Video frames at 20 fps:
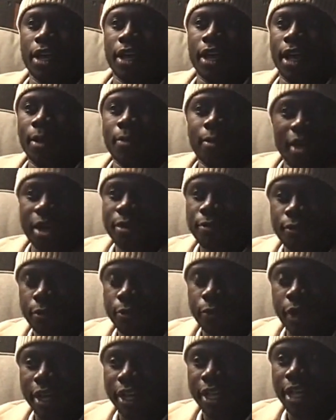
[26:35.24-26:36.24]
I'm not
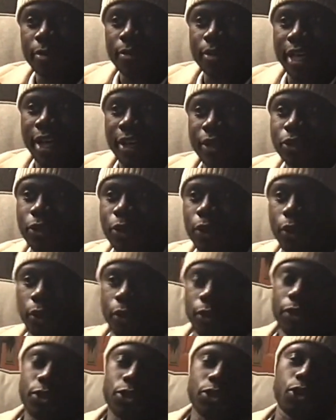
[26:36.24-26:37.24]
from Raheem's
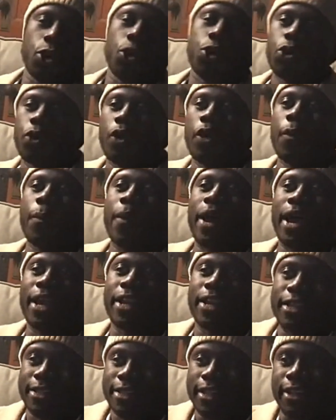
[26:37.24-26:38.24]
household, so who am I
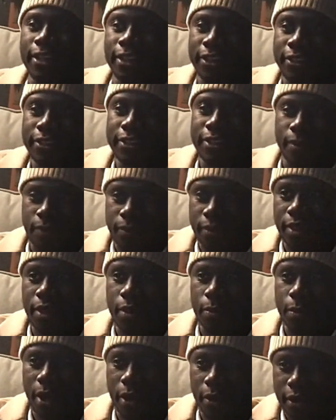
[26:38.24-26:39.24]
to tell something
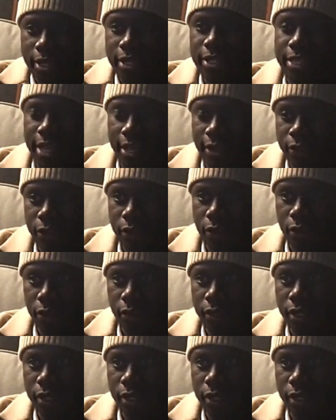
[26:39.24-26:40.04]
about his household?